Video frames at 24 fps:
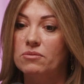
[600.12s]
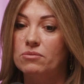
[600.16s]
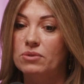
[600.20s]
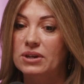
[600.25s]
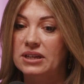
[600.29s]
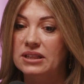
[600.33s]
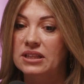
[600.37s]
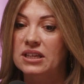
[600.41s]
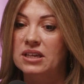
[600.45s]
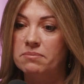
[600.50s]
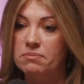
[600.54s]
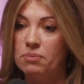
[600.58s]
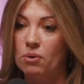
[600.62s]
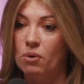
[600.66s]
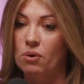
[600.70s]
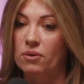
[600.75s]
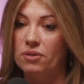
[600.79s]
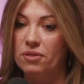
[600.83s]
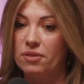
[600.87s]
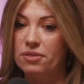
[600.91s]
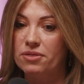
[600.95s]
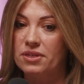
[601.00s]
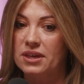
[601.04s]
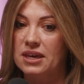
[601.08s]
really
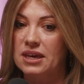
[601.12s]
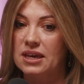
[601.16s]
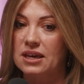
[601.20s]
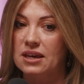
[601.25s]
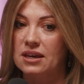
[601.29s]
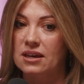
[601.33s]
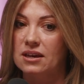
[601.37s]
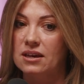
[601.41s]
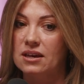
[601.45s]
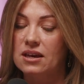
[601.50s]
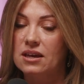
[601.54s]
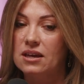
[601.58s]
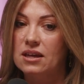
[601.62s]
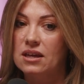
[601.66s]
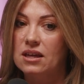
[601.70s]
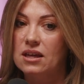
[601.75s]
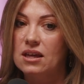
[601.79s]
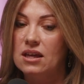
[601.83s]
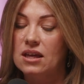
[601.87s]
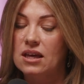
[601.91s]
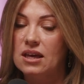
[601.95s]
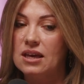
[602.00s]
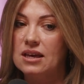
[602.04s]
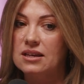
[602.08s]
important thing
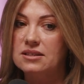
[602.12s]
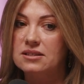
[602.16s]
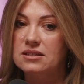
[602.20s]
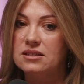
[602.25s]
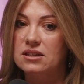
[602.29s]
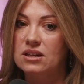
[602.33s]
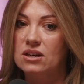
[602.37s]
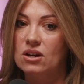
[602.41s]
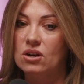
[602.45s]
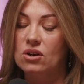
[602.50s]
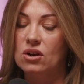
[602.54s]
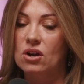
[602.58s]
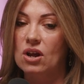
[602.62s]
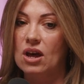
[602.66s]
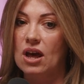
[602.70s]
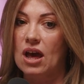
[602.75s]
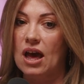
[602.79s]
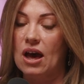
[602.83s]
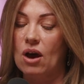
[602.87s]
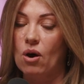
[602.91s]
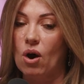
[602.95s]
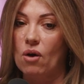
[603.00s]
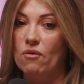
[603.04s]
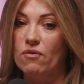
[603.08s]
is that
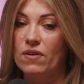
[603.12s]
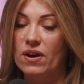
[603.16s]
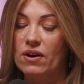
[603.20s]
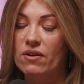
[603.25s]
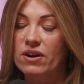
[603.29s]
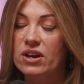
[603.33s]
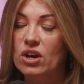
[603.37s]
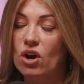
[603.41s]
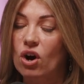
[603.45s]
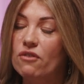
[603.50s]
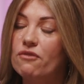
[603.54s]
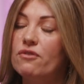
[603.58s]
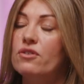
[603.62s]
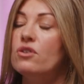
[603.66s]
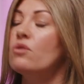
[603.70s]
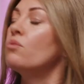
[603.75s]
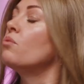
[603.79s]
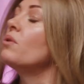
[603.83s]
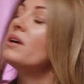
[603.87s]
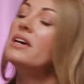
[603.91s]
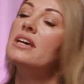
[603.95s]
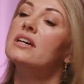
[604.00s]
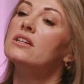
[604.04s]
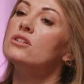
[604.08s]
very often
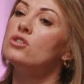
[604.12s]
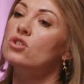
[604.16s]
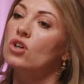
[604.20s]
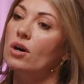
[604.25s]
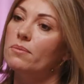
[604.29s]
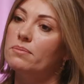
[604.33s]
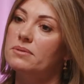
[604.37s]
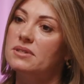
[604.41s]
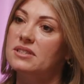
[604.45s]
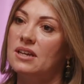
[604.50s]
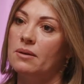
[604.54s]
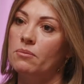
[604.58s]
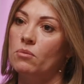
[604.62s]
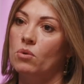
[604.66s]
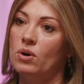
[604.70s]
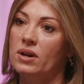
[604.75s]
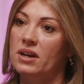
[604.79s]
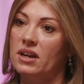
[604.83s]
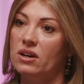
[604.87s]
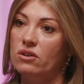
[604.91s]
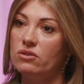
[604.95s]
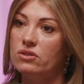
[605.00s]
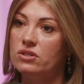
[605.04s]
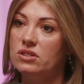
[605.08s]
we adopt
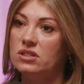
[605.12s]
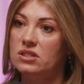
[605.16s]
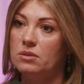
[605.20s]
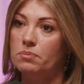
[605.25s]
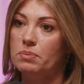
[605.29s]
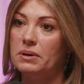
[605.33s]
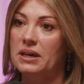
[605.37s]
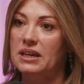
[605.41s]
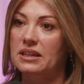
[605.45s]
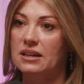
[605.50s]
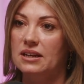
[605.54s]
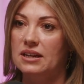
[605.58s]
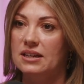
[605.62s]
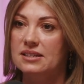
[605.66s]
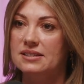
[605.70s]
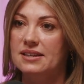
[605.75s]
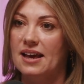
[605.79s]
someone else's opinion as